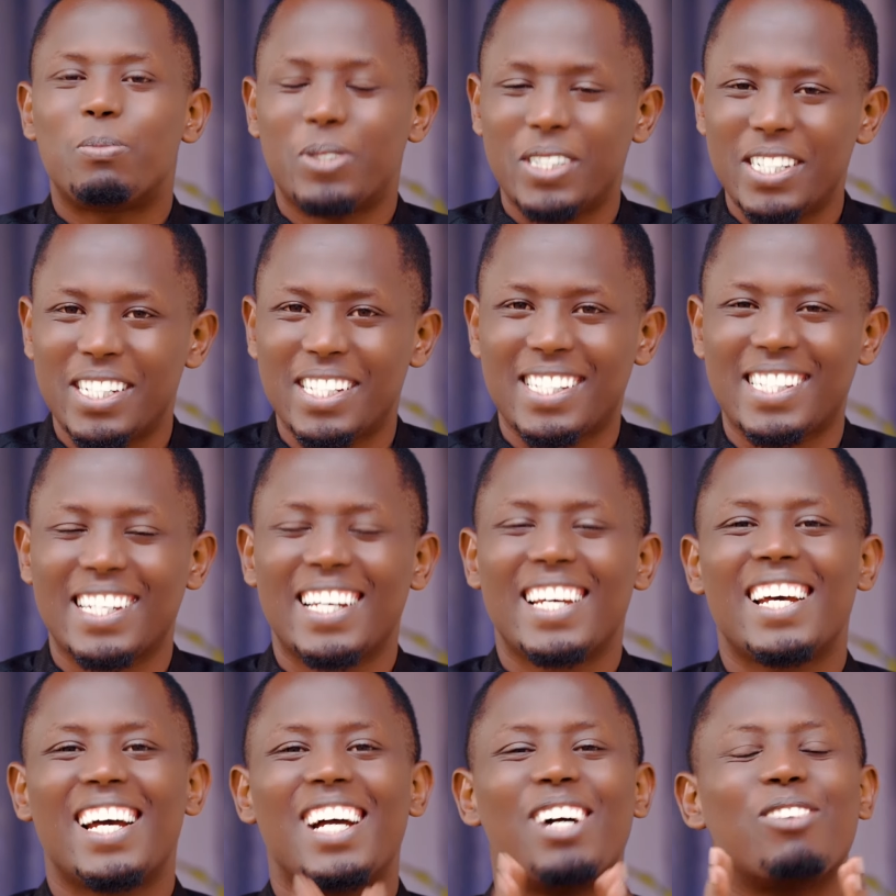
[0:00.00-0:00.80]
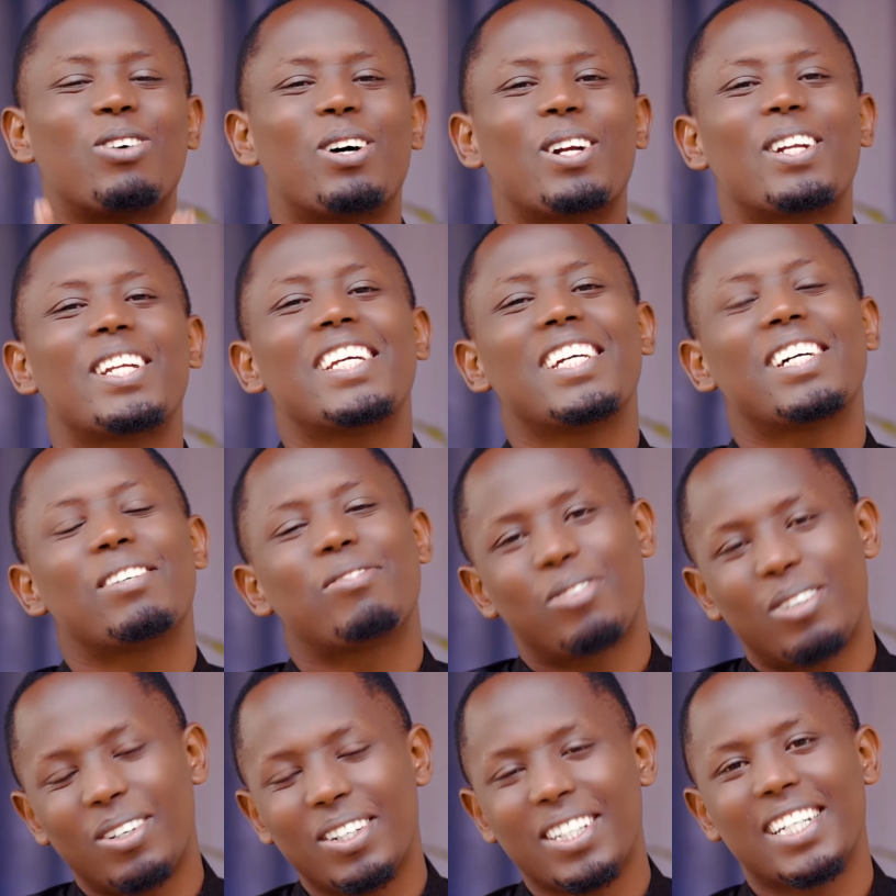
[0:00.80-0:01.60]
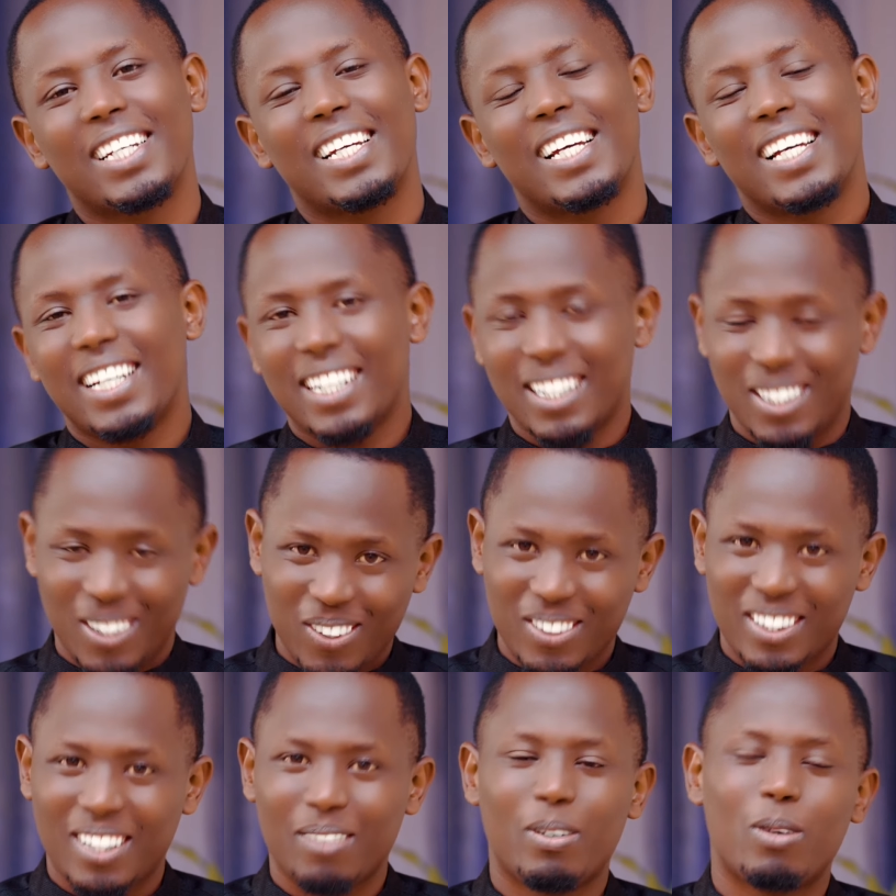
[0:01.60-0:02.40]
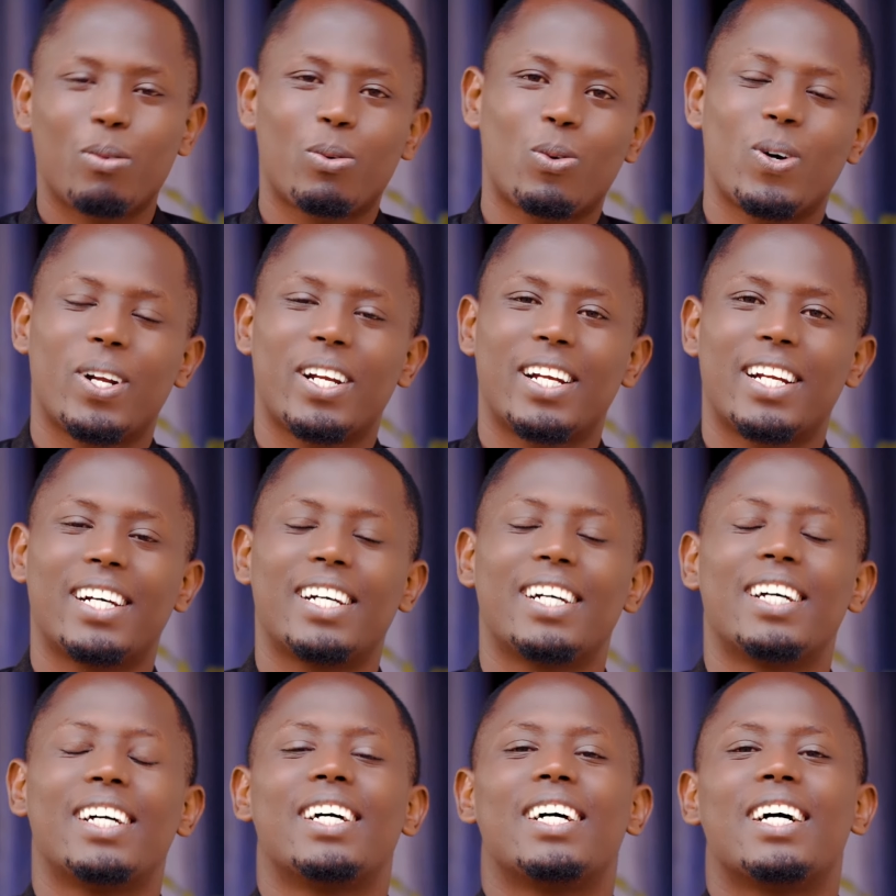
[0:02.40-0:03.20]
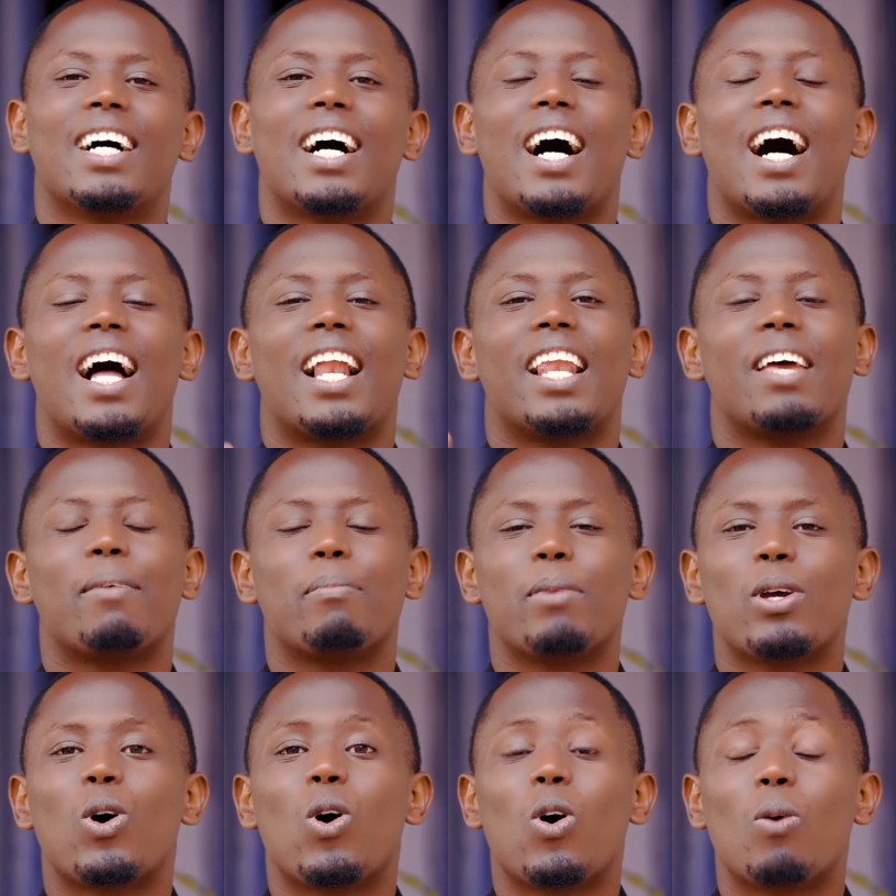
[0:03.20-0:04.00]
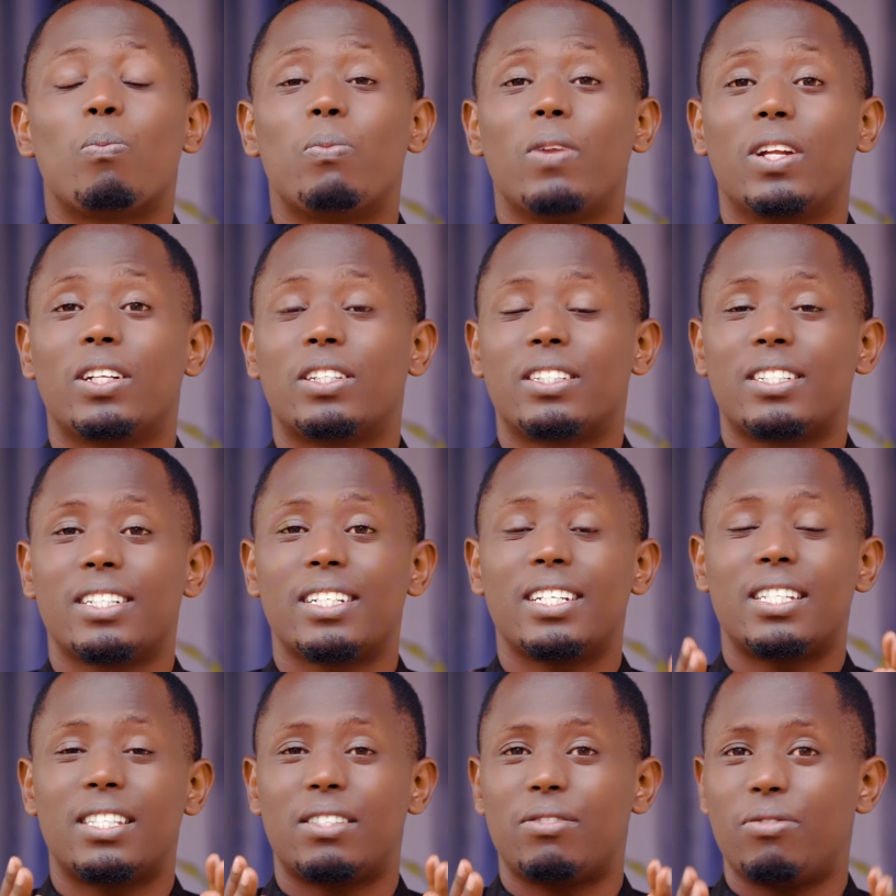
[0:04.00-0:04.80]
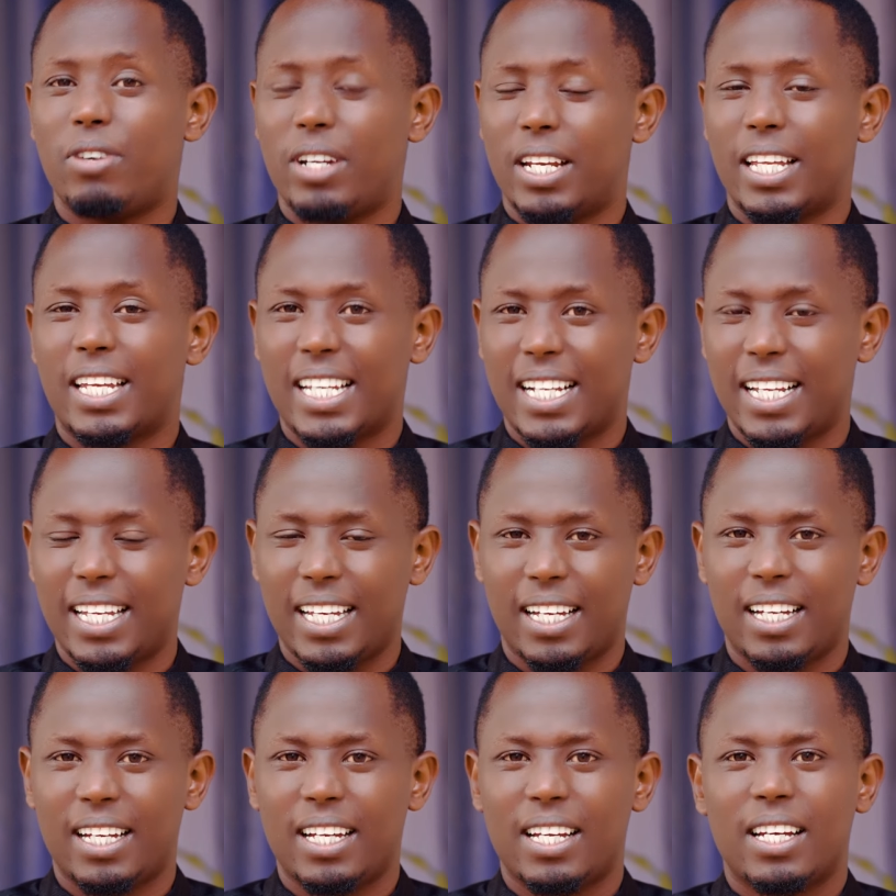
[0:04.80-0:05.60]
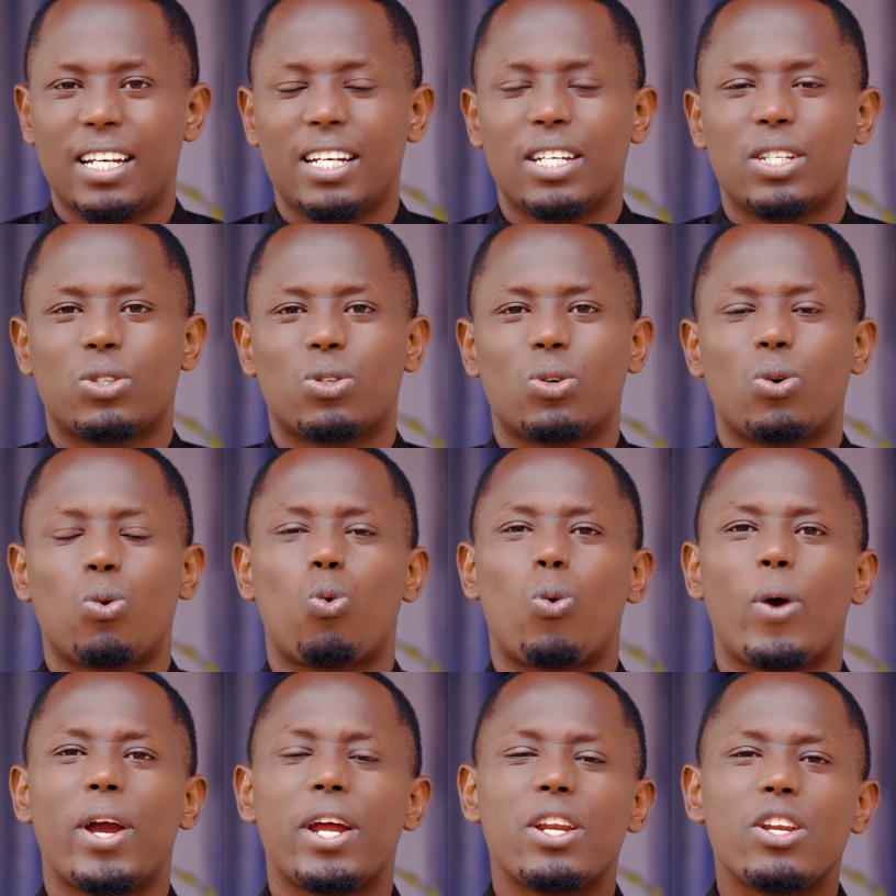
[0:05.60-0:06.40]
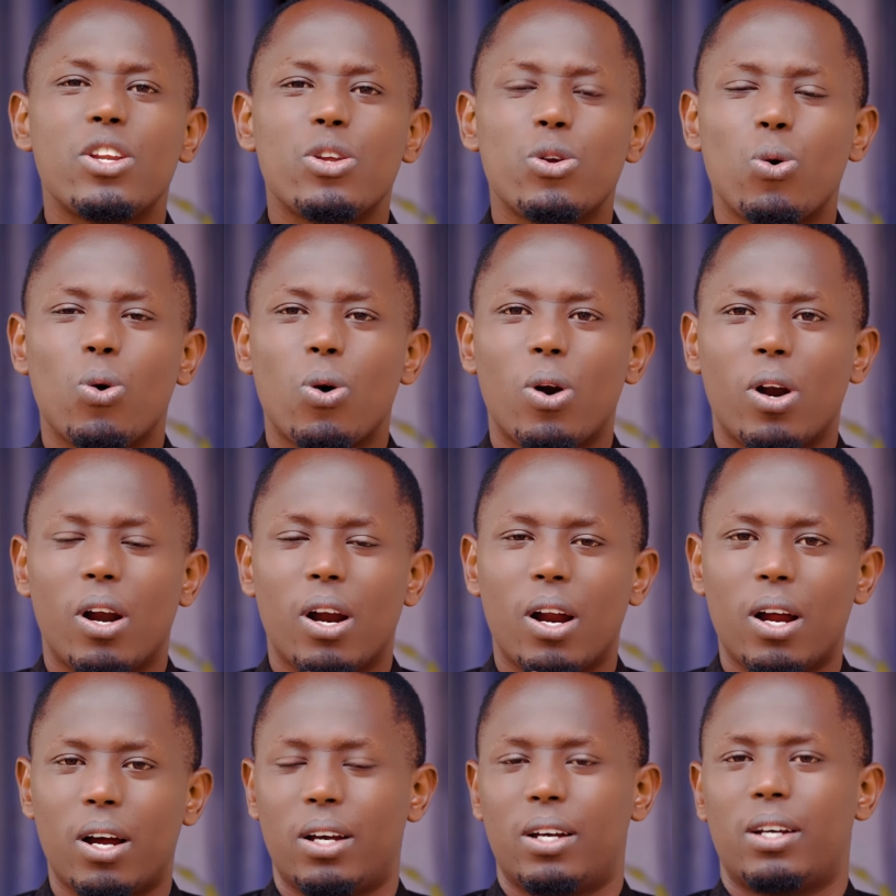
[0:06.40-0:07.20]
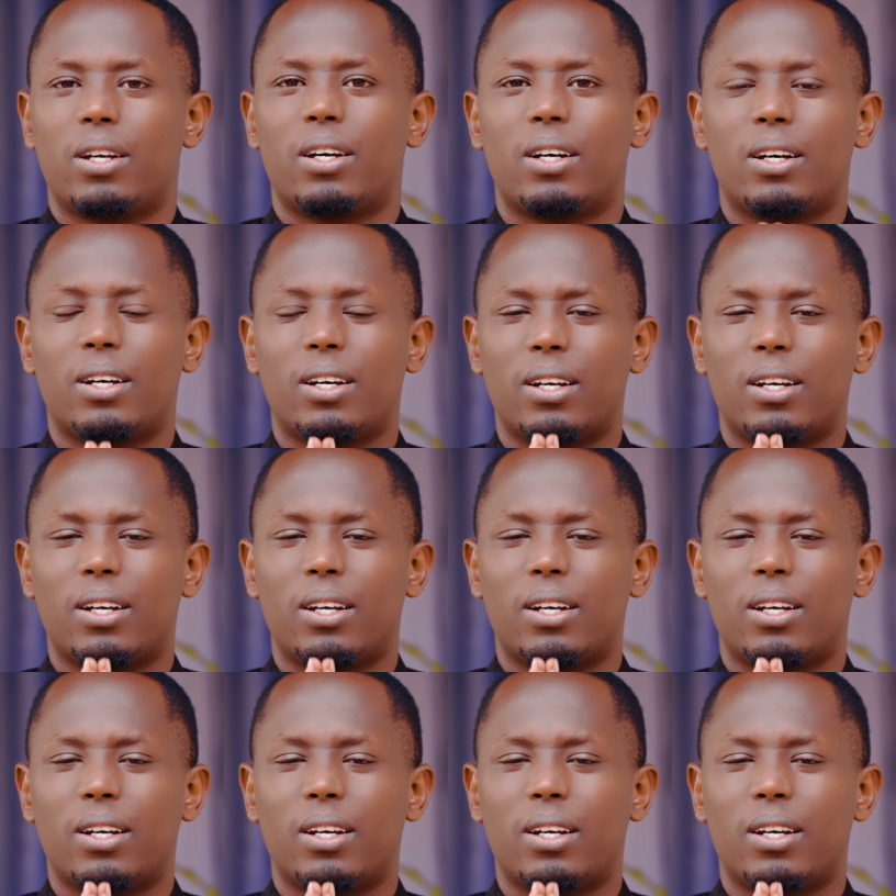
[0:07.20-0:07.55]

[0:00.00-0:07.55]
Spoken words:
Please, everyone here following Dr. Bob Rwanda, let me hope that it's very clear. So when you are